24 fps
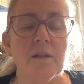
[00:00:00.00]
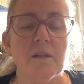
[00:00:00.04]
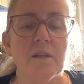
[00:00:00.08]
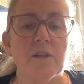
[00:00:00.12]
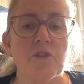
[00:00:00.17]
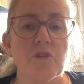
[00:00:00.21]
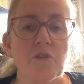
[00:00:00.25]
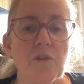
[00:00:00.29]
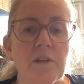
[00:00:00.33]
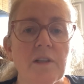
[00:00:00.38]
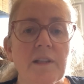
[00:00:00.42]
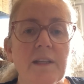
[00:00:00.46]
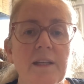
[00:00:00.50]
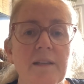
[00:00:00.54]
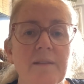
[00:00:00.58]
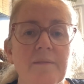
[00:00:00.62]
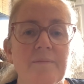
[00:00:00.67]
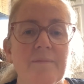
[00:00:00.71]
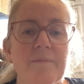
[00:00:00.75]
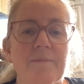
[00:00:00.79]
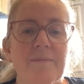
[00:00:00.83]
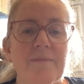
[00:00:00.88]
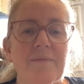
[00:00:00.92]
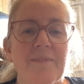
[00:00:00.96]
shortly.
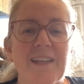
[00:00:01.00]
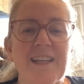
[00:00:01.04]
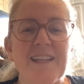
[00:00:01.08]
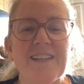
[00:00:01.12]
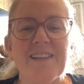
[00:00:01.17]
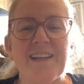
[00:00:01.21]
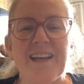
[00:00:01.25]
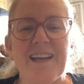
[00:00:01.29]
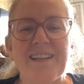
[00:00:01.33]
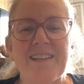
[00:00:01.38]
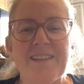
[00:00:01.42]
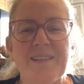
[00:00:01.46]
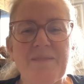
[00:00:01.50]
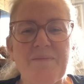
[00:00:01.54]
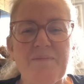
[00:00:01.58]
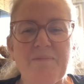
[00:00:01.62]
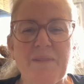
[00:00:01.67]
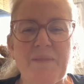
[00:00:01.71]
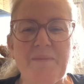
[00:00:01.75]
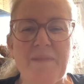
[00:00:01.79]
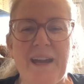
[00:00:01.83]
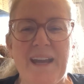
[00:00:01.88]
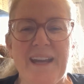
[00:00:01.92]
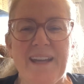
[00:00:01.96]
Thanks, guys.
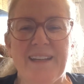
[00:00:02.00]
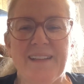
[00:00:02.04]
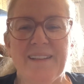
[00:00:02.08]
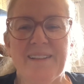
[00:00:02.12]
Bye-bye.